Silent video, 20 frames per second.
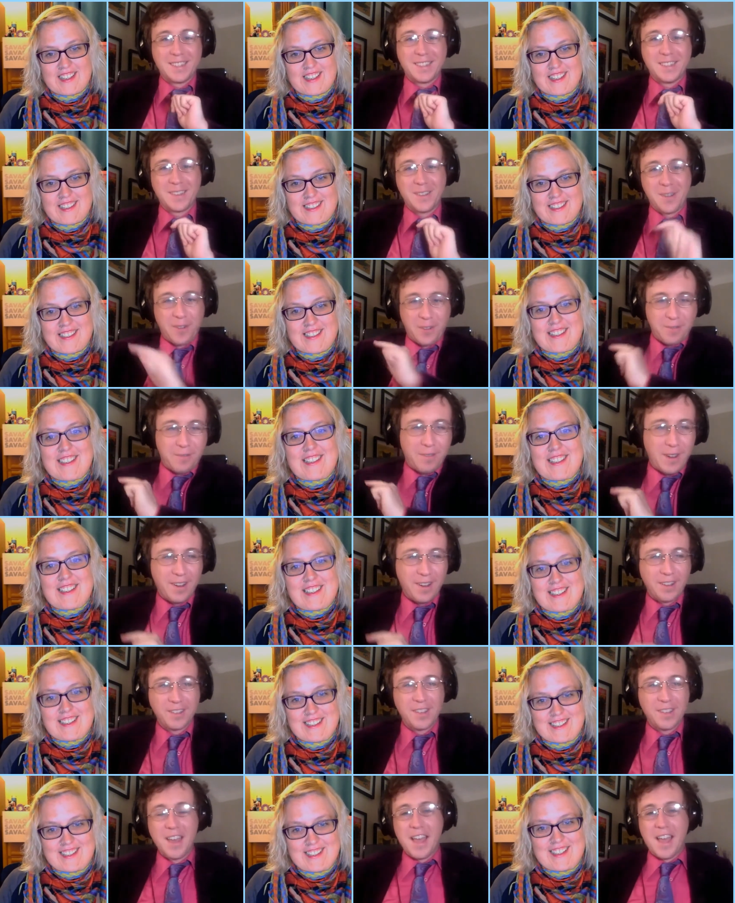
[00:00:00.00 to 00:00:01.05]
Speaker 1: Current
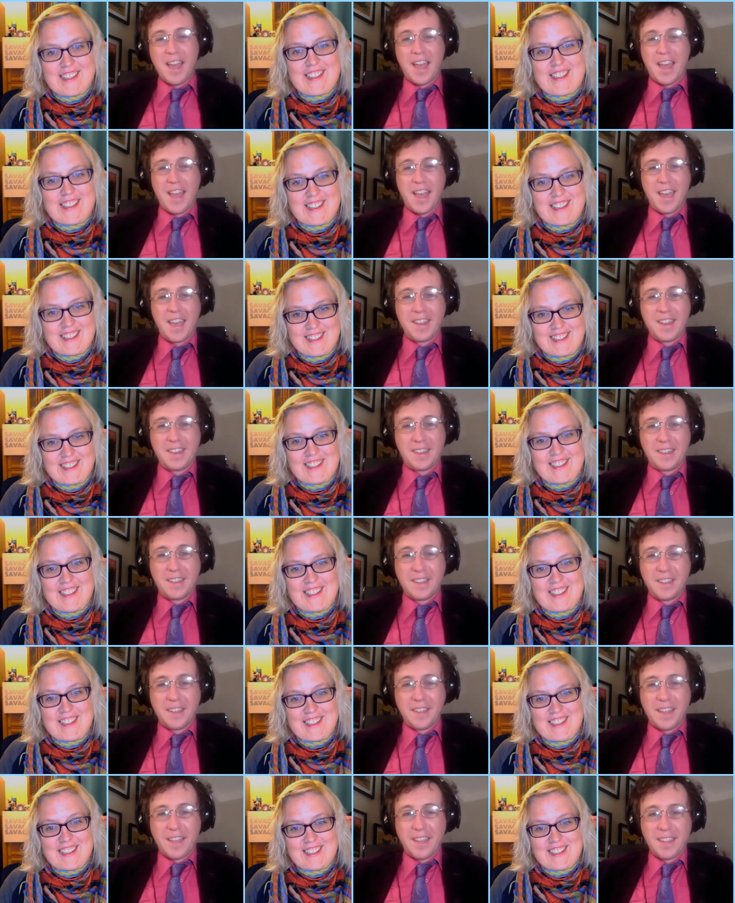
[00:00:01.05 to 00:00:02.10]
Affairs, and uh,
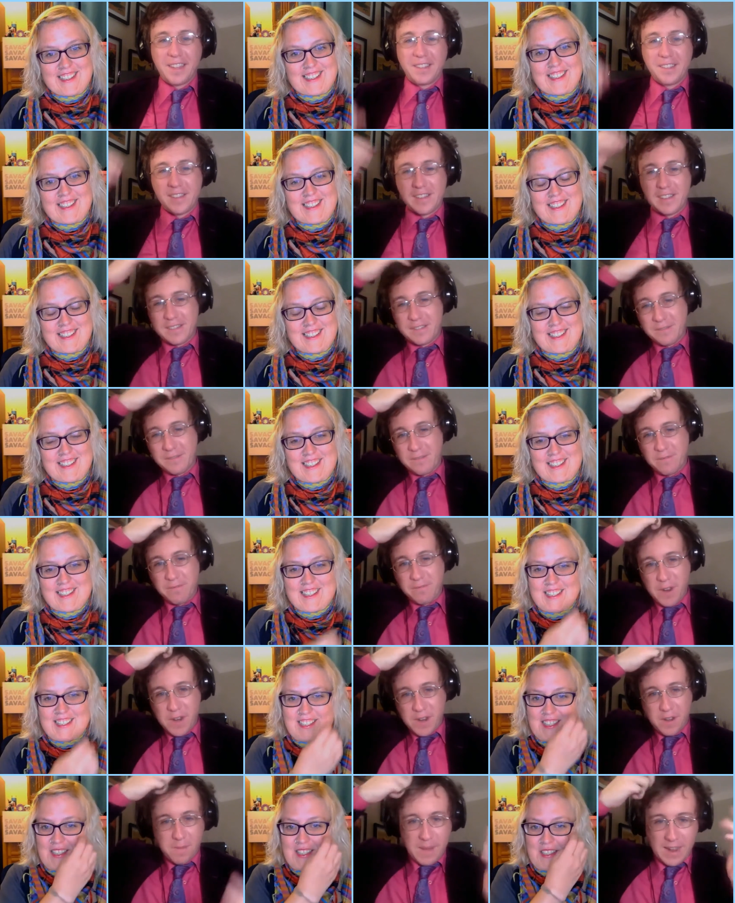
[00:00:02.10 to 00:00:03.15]
and uh,
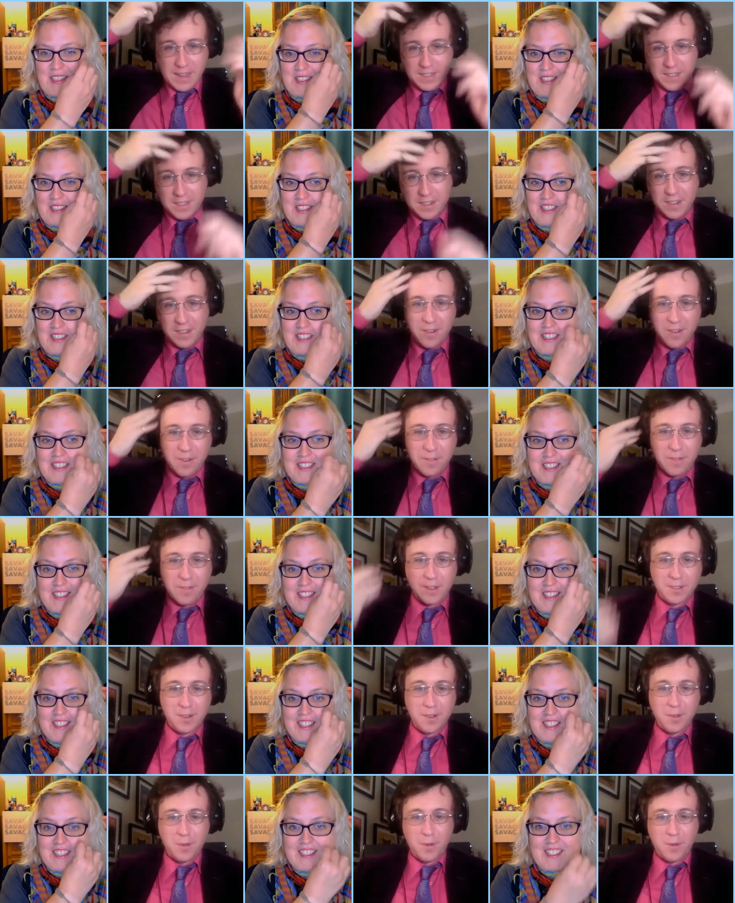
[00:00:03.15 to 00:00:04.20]
read our magazine at
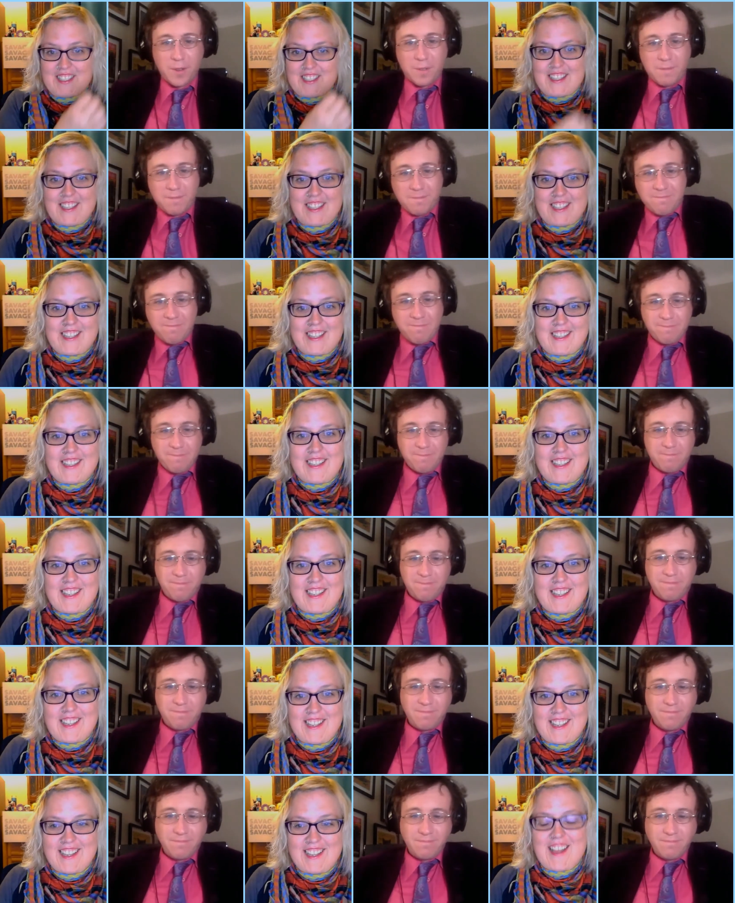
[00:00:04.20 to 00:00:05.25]
currentaffairs.org.
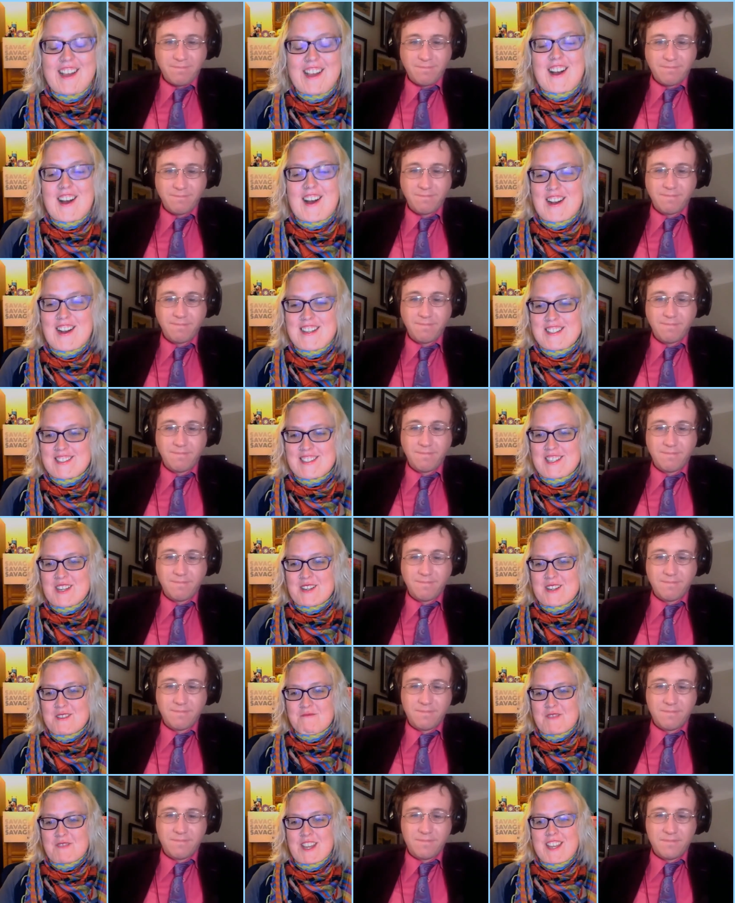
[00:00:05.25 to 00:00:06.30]

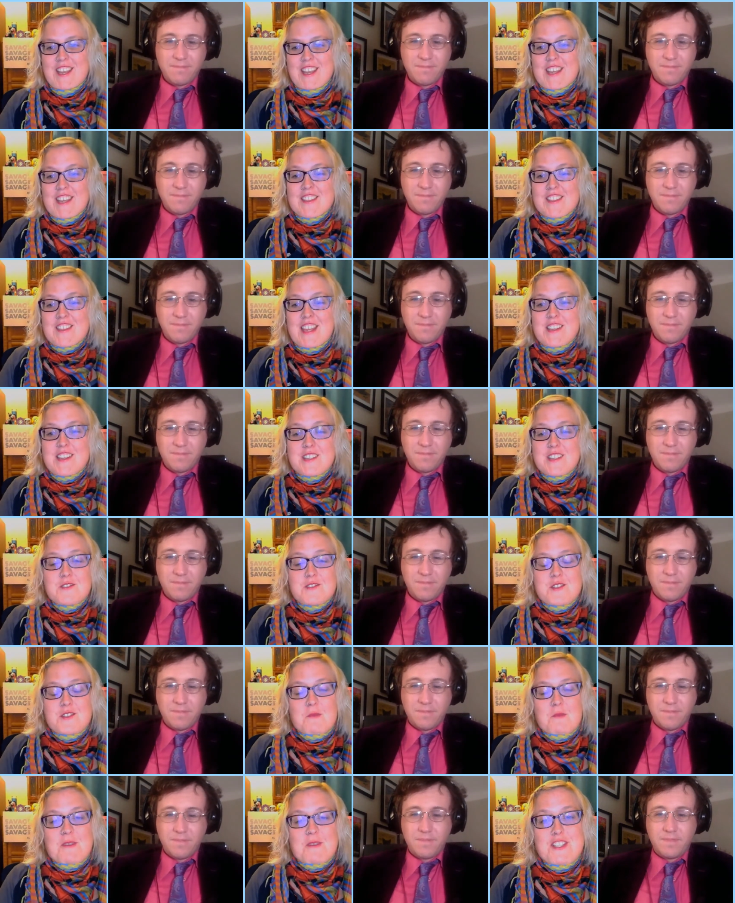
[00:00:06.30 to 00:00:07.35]
Speaker 2: Awesome. Thank you
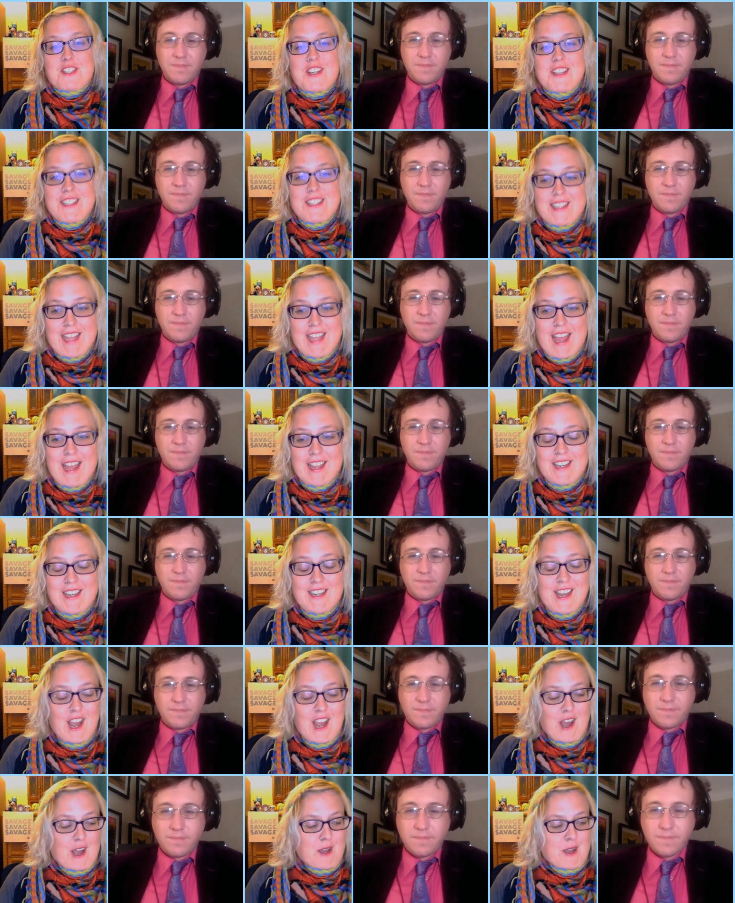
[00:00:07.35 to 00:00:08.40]
so much
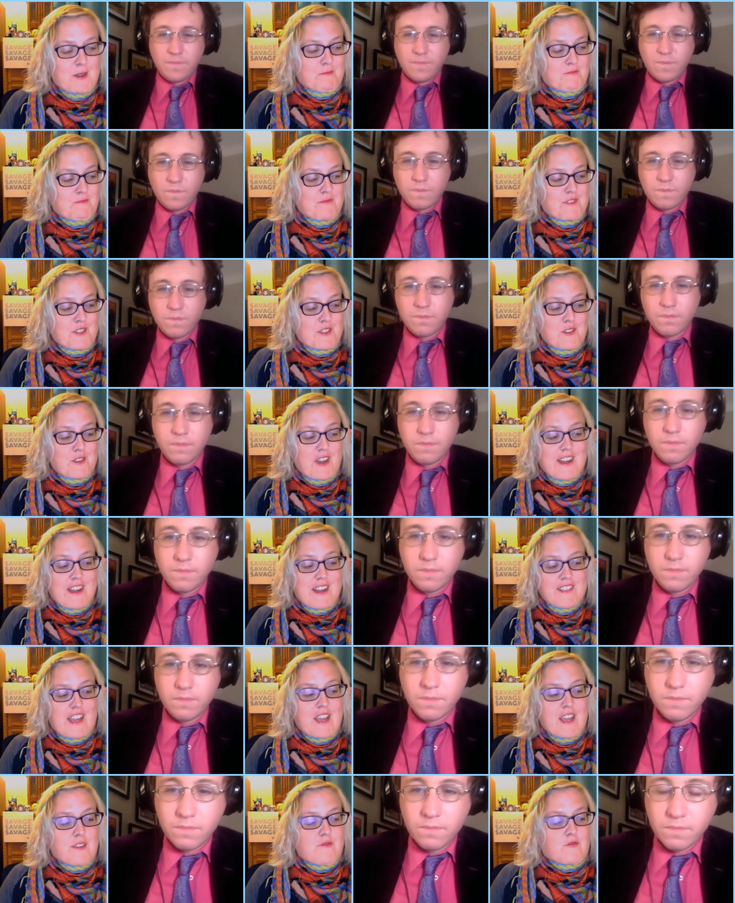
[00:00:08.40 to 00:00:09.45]
again. Um, you guys,
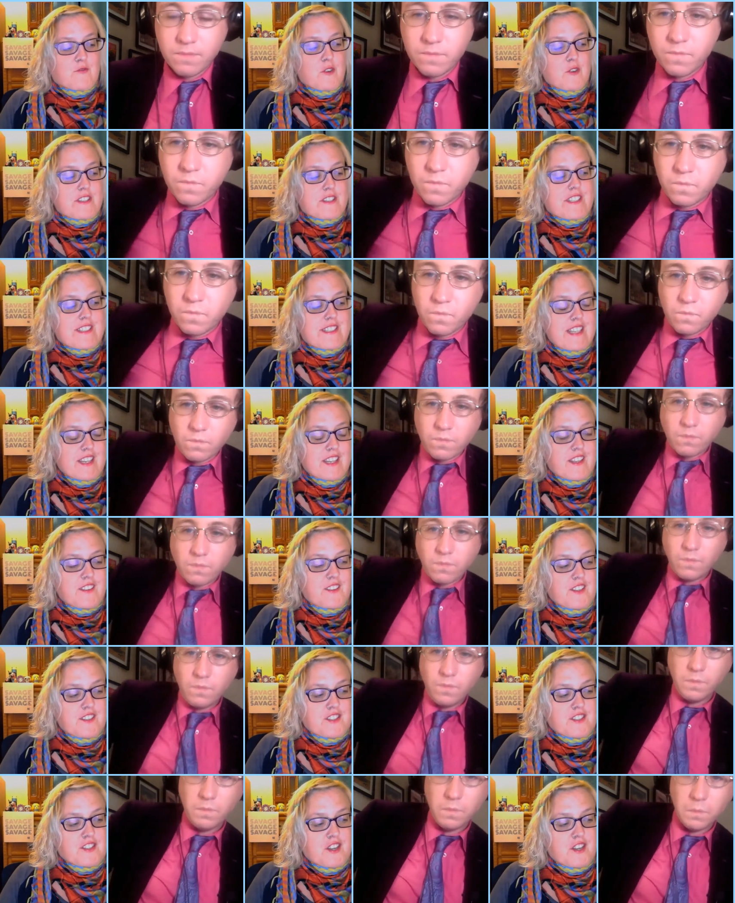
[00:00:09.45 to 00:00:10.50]
I have
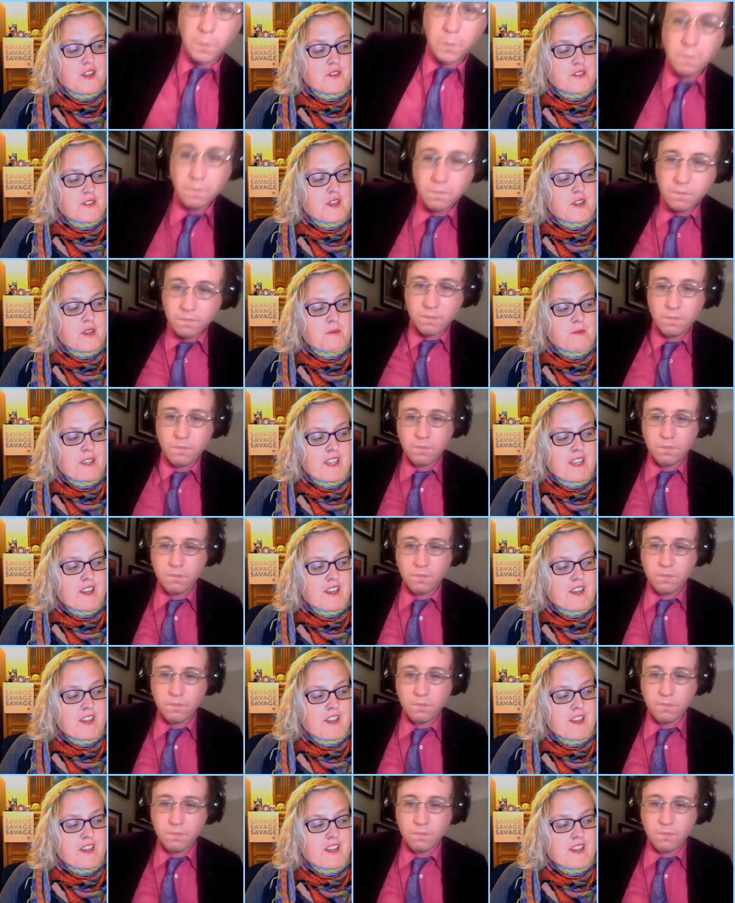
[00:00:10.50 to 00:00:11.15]
ridiculous shows coming